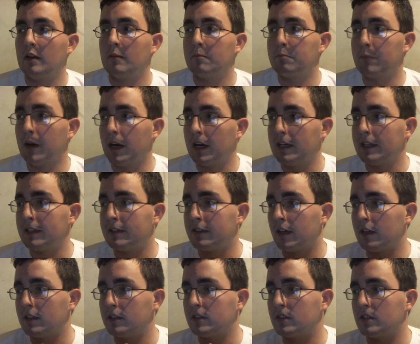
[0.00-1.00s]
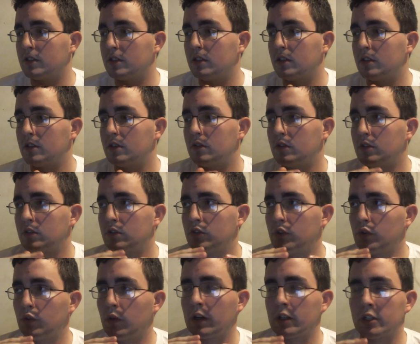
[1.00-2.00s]
but it does
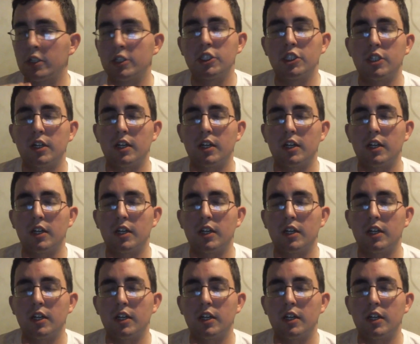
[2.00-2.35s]
do a good,